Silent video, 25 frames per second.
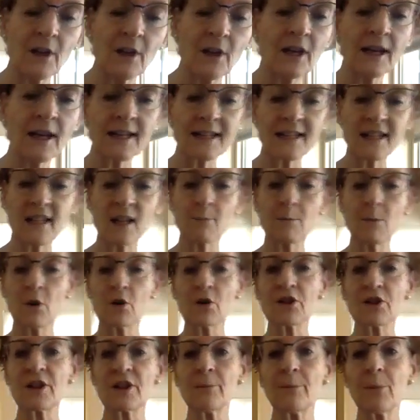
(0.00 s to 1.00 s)
It's the
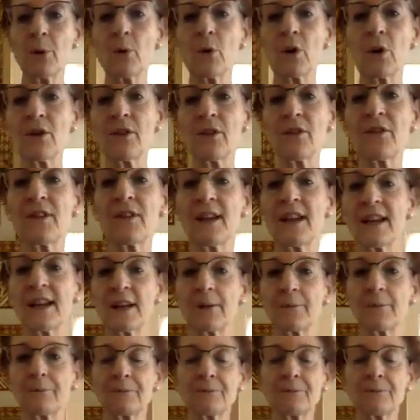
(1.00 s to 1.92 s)
most important thing.